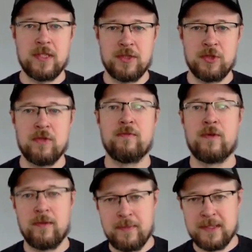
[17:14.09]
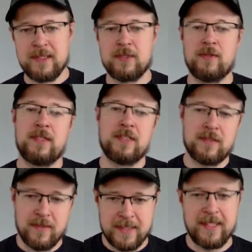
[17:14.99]
touch on for a business
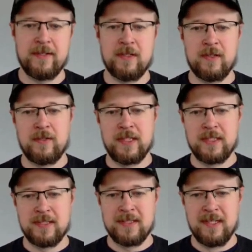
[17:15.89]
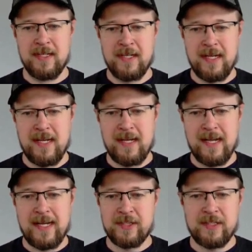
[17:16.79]
audience or a technical audience,
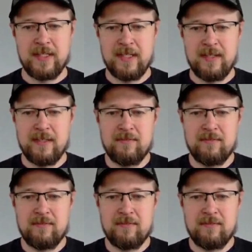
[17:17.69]
actually,